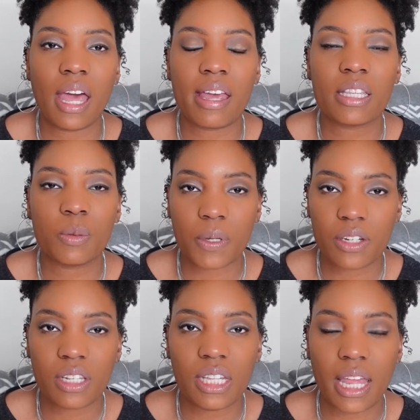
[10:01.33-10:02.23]
I
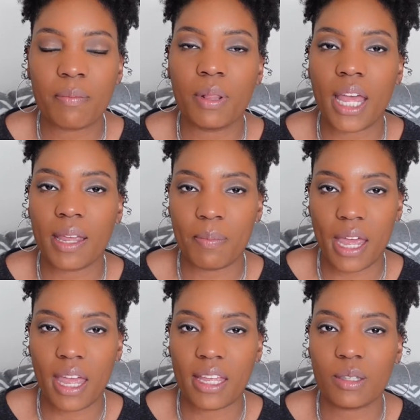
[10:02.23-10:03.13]
especially like black
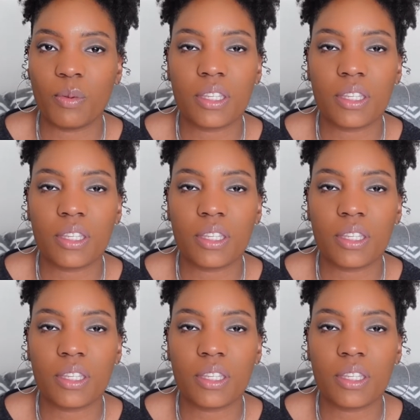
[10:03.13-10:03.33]
bags with